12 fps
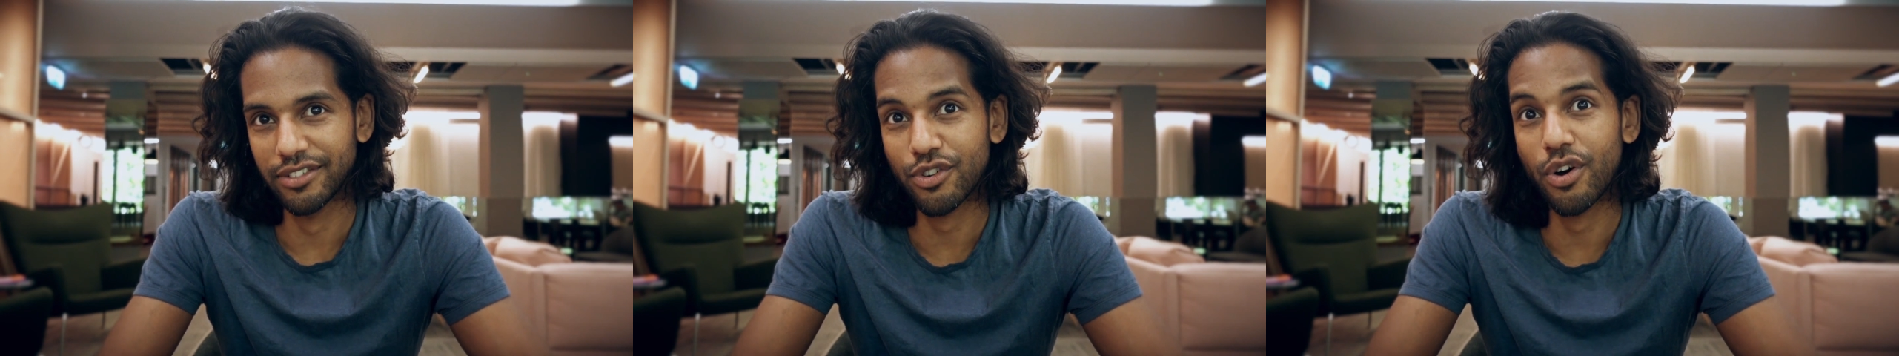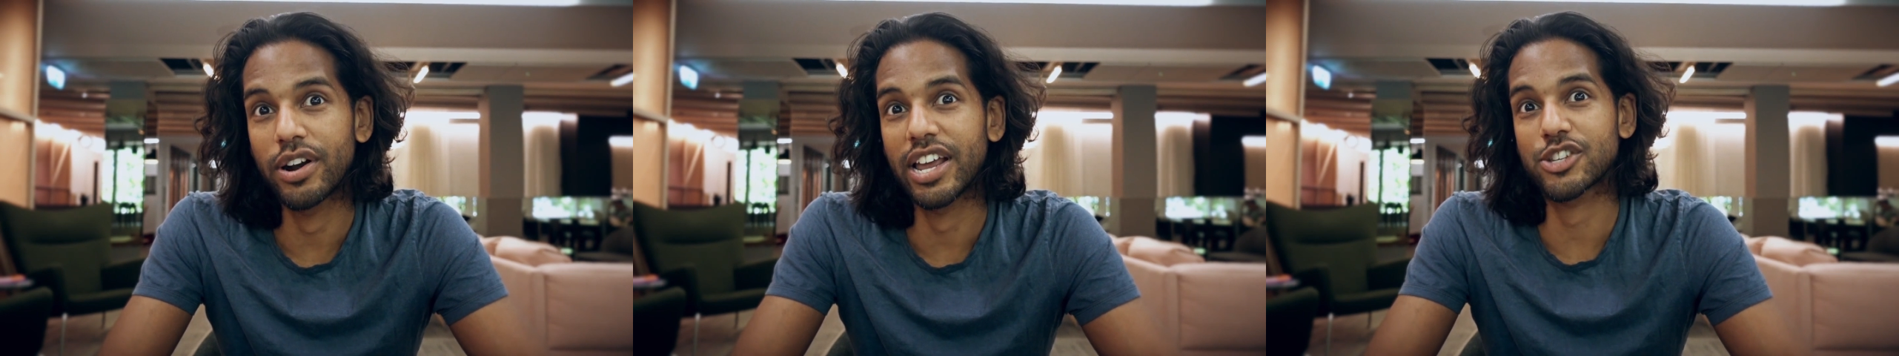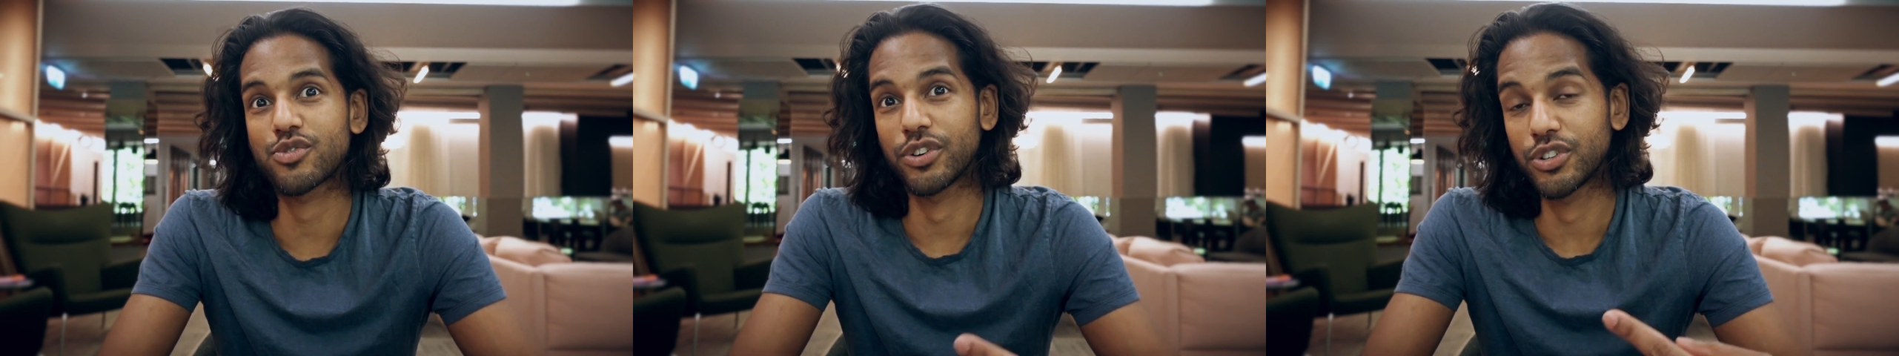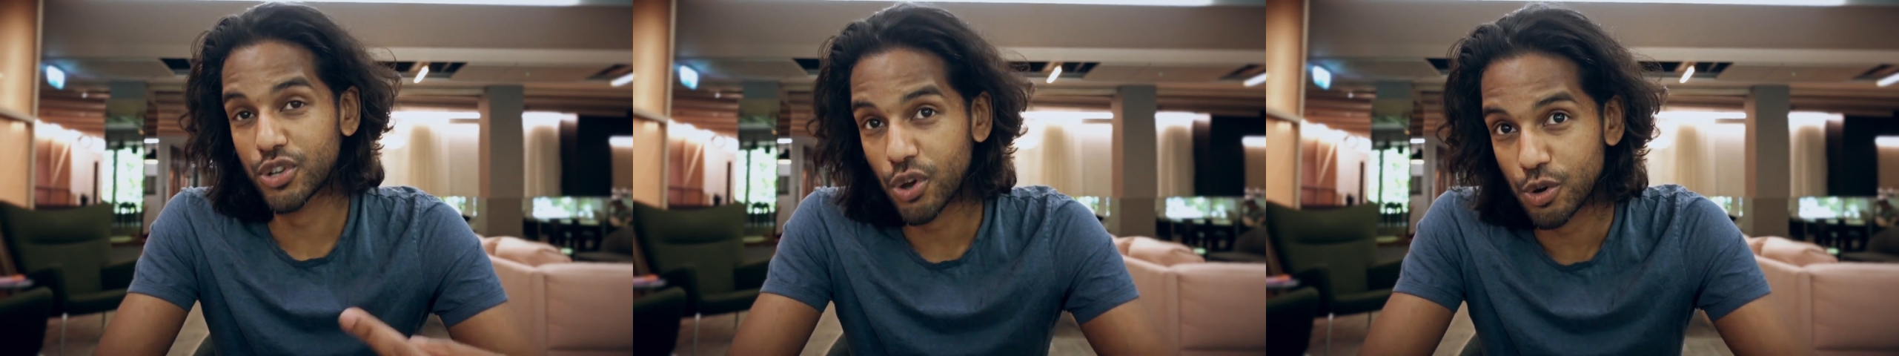you've got an extra
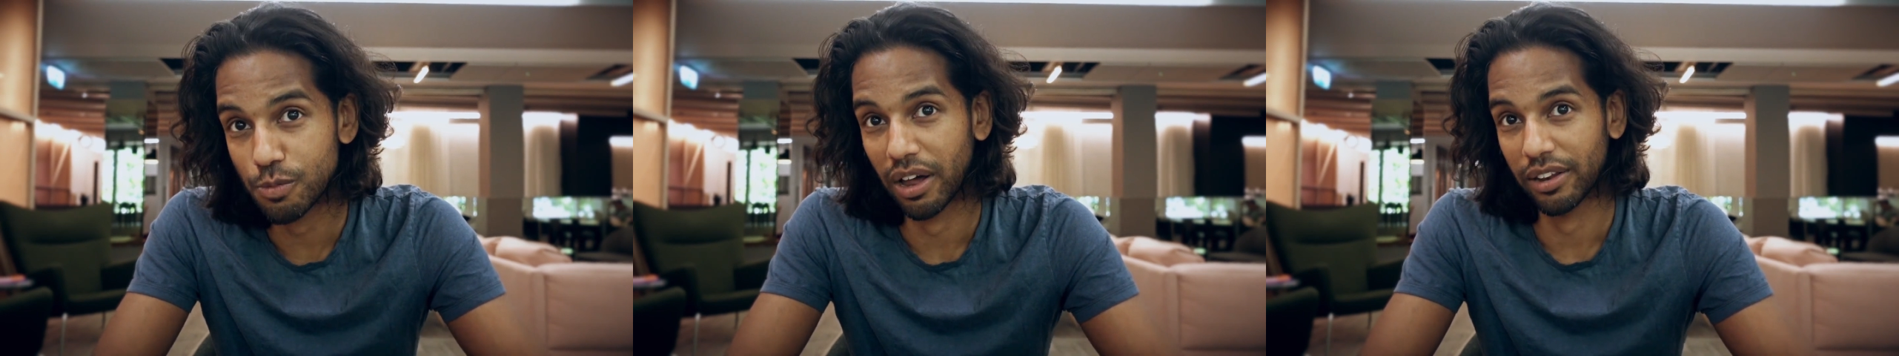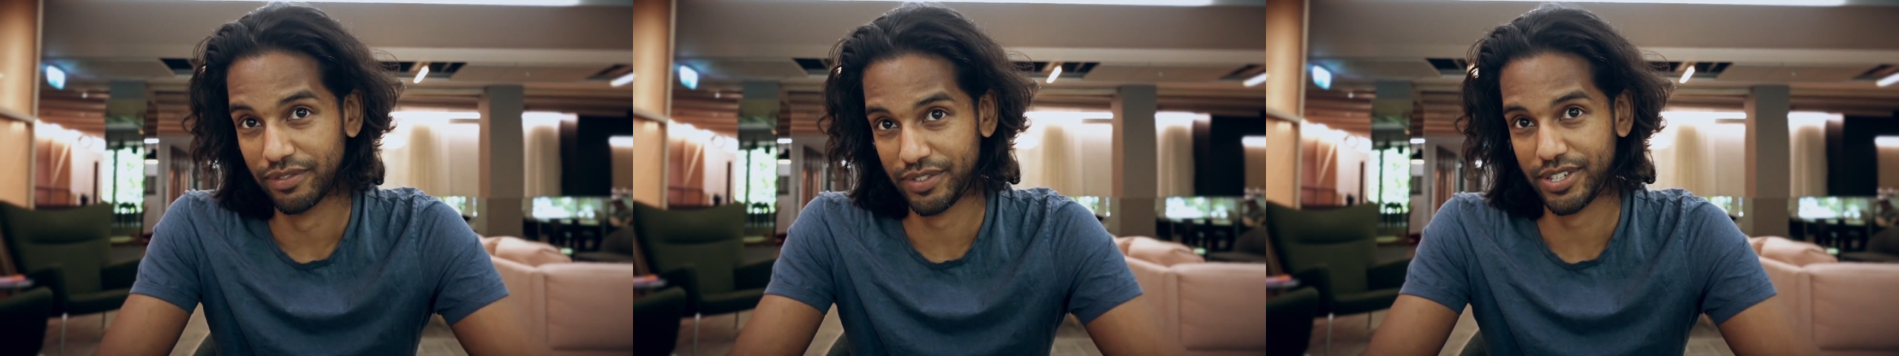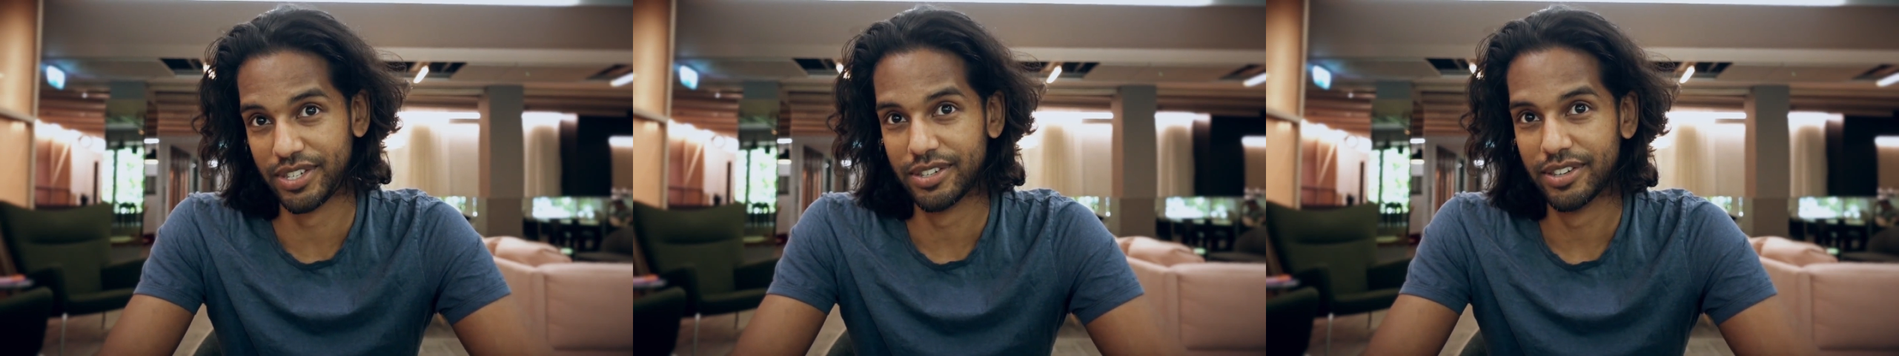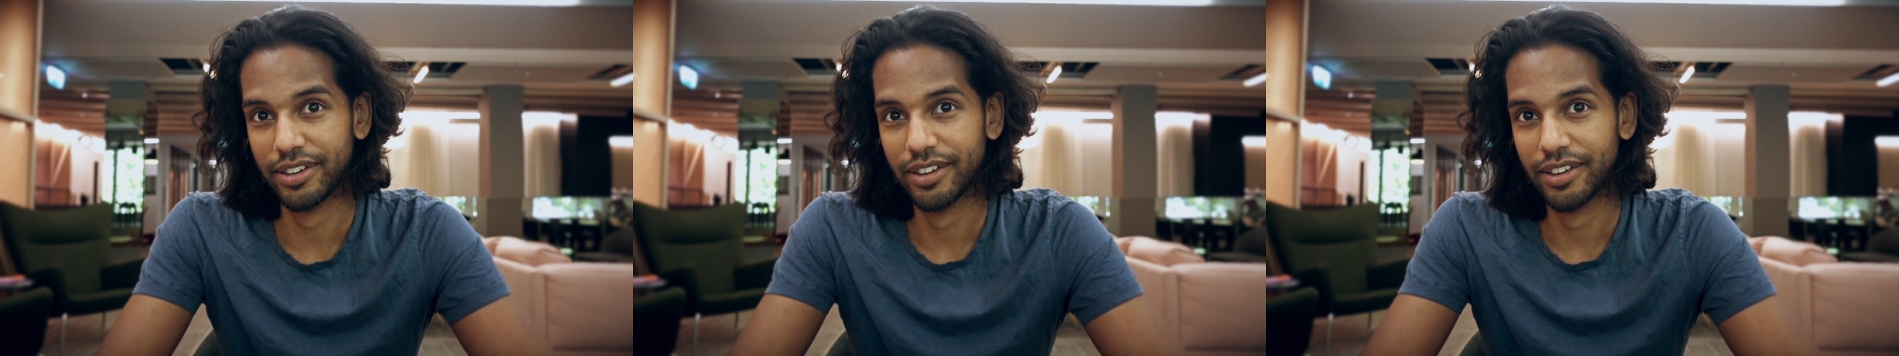2 months.